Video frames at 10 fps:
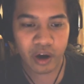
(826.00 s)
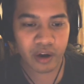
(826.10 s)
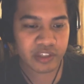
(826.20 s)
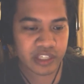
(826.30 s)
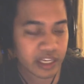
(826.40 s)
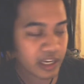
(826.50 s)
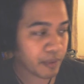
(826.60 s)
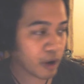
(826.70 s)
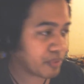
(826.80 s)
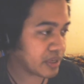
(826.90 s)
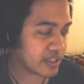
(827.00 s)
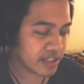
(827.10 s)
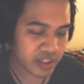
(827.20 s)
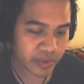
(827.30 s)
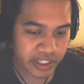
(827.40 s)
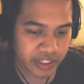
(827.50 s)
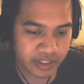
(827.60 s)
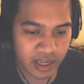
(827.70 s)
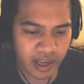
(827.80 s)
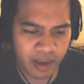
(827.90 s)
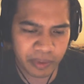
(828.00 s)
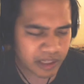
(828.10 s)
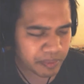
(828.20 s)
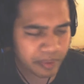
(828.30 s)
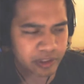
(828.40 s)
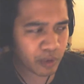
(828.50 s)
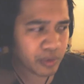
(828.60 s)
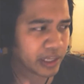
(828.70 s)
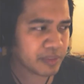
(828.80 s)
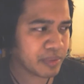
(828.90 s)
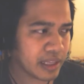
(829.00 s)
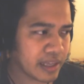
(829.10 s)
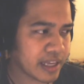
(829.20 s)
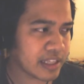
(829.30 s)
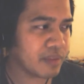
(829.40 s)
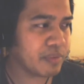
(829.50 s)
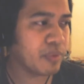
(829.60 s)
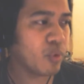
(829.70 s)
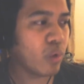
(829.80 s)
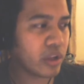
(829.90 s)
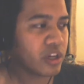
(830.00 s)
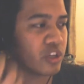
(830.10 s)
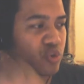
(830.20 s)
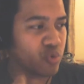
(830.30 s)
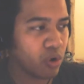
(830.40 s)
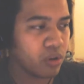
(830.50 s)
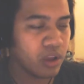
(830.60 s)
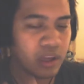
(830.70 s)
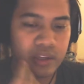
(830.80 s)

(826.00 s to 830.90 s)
setting up RPS situations. But some people don't like to play like that. Some people want control.